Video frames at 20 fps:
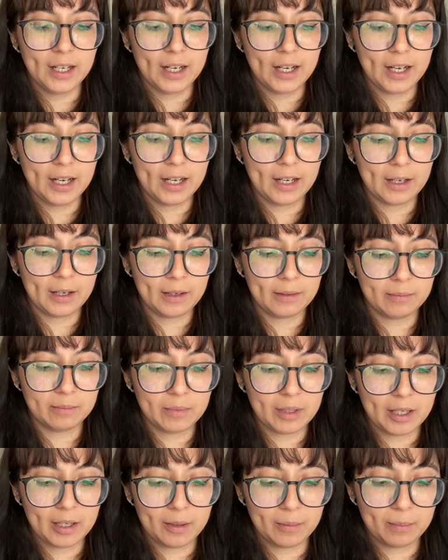
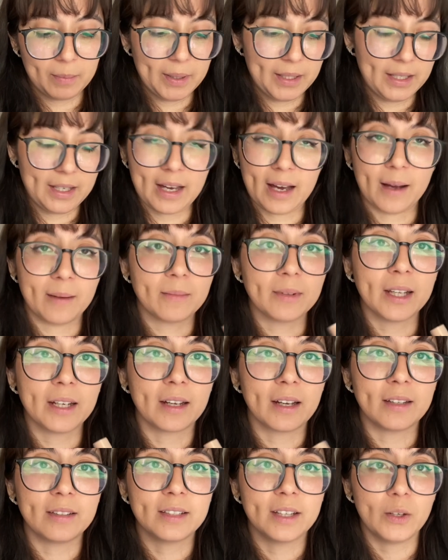But yeah, like
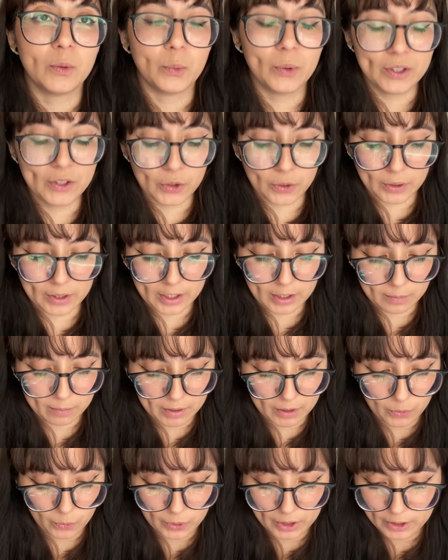I said, windowing,
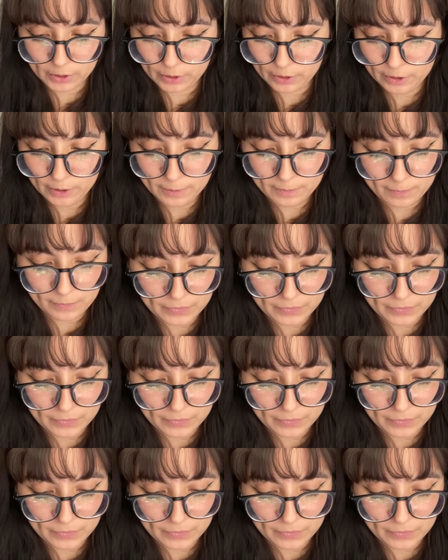but weird.